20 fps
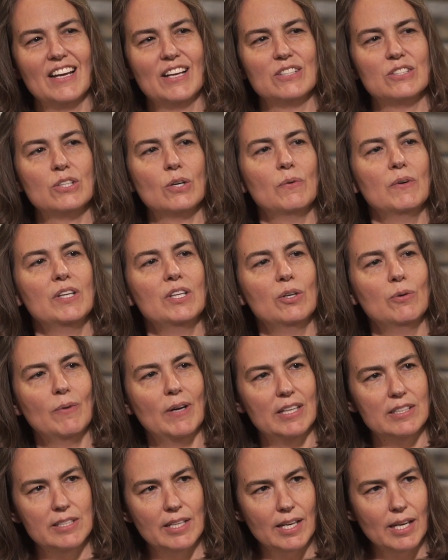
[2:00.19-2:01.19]
So when you
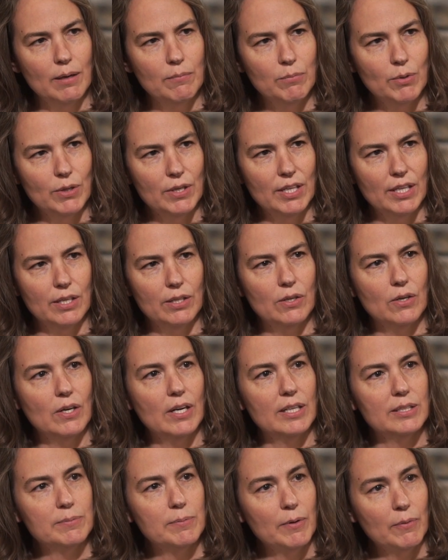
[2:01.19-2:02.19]
went to Cambodia, your
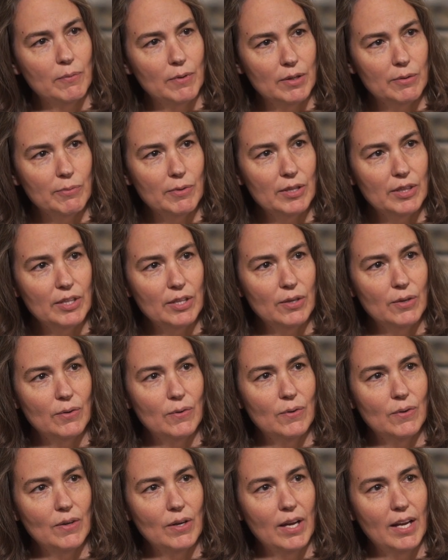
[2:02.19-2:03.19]
husband went with
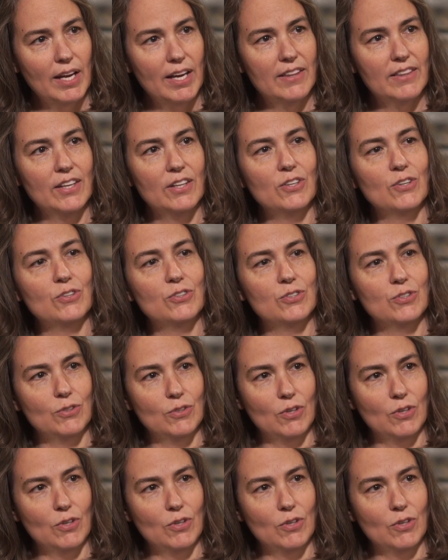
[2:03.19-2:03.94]
you and then your two